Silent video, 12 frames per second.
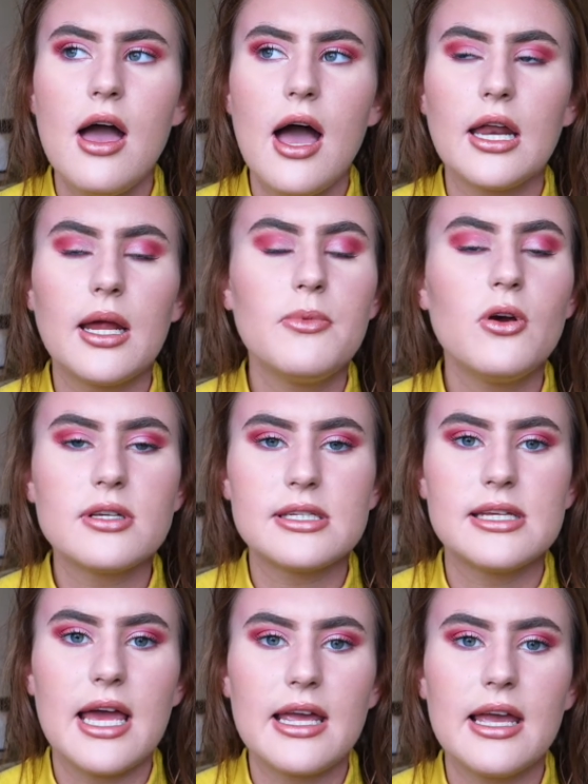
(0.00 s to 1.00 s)
And I'm
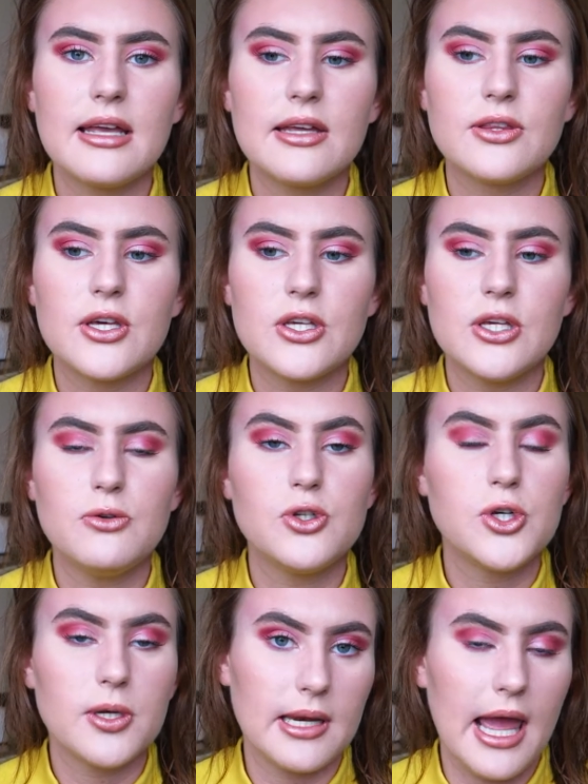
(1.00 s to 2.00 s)
not saying that you
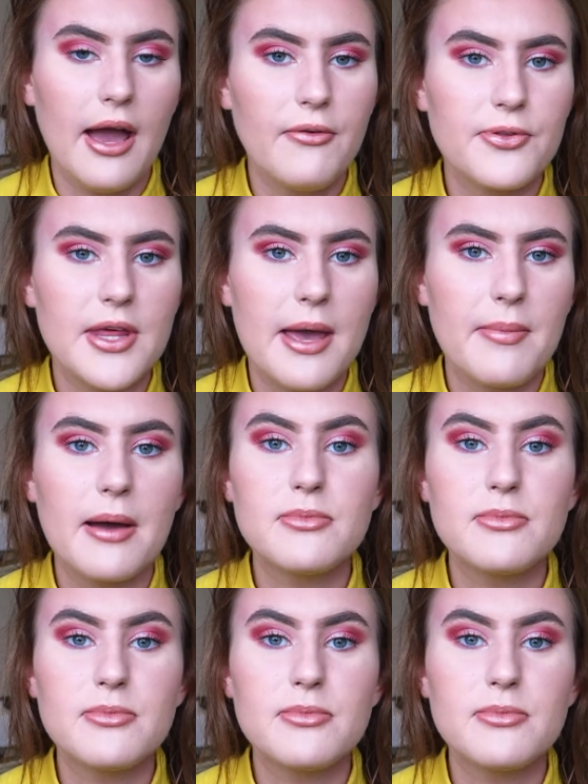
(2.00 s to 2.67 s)
shouldn't have them.